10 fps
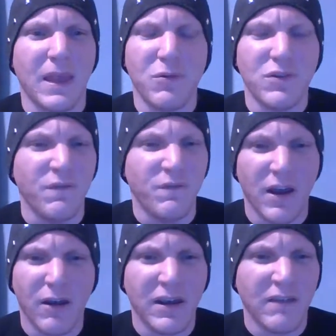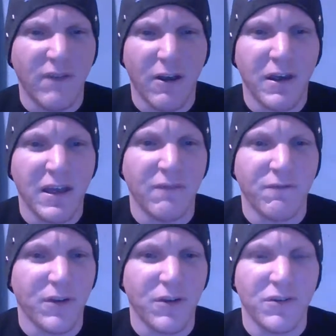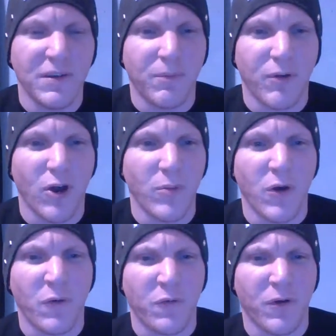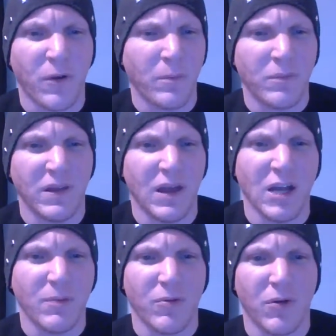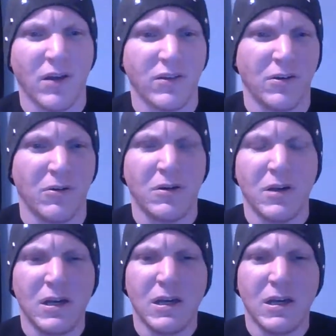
it was a very, very confusing promo from Deonna Purrazzo.